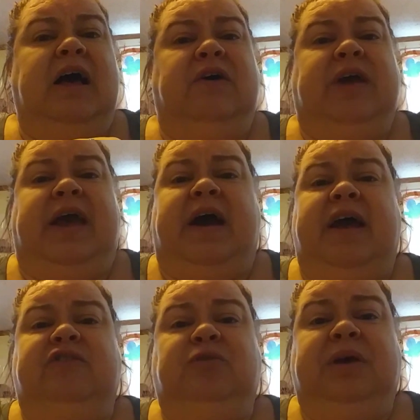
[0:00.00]
Okay, I
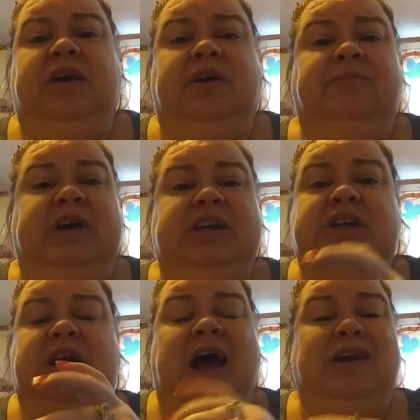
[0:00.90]
have to make a
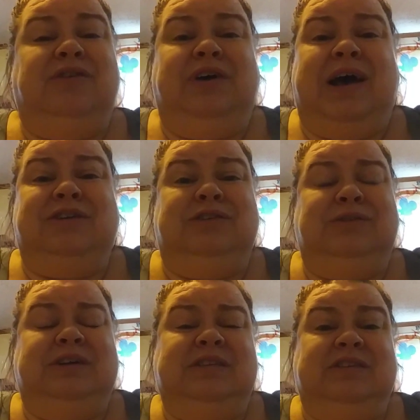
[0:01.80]
confession. I don't know how to do
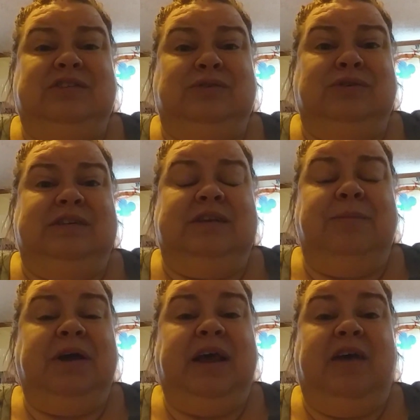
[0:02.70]
Insta stories.
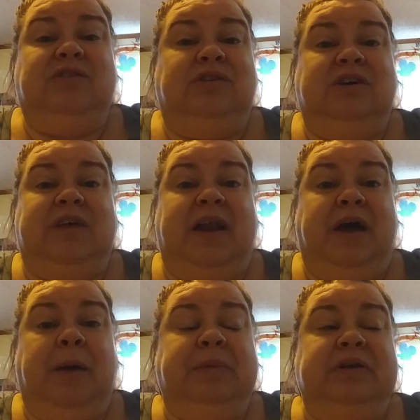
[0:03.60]
I'm going to have to look that
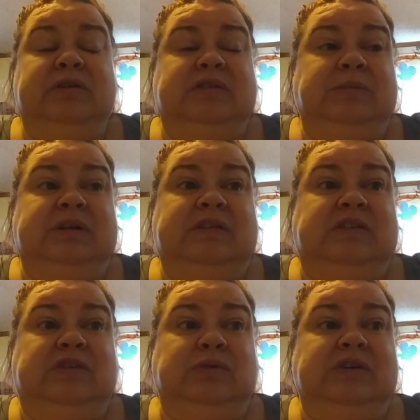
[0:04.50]
up and do some
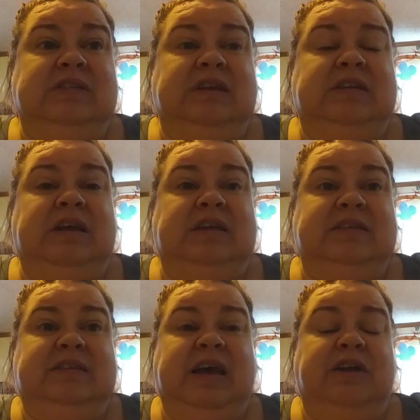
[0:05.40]
Insta stories and,
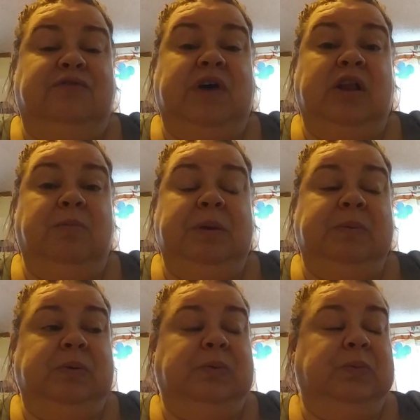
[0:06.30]
and see how to follow
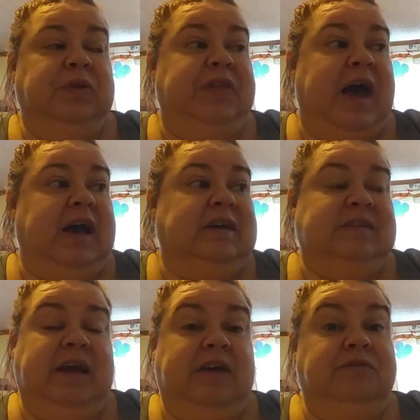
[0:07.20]
people with that because
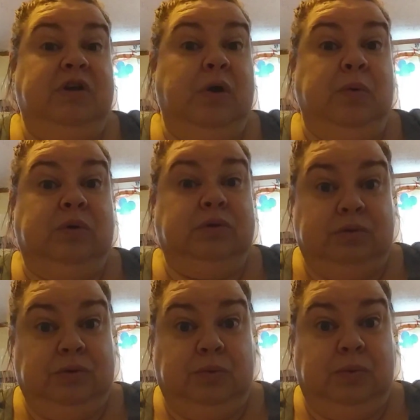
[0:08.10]
I have no
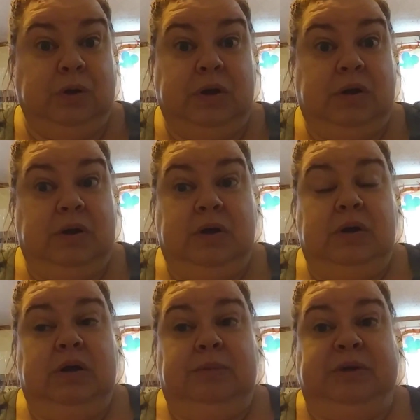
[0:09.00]
clue.
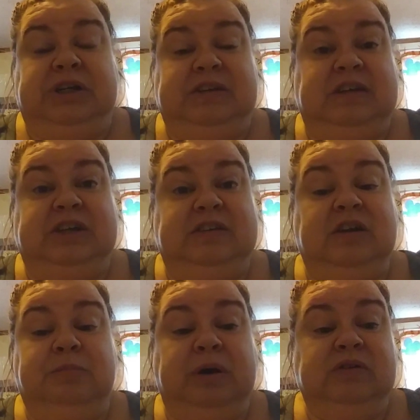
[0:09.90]
But she says she's
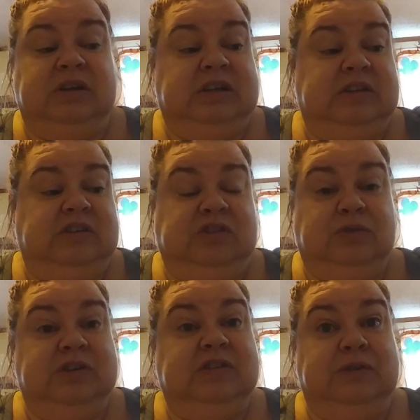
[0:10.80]
going to post on Insta
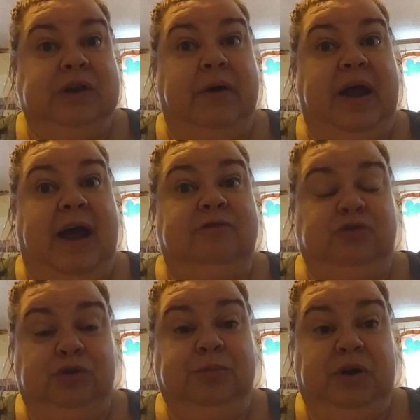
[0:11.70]
stories. So now I have
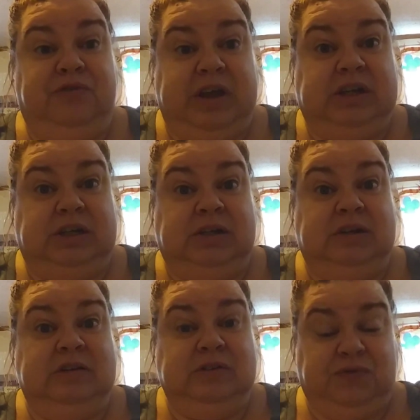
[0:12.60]
true
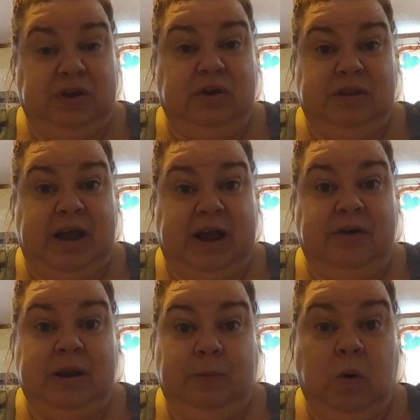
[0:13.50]
motivation to figure that out
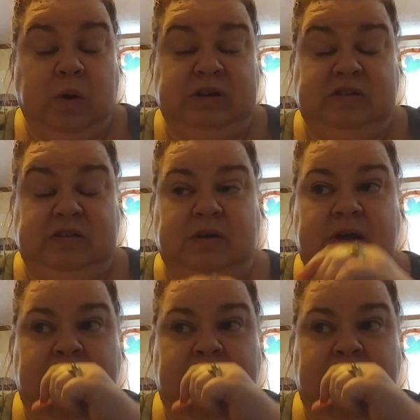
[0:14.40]
and I'm going to.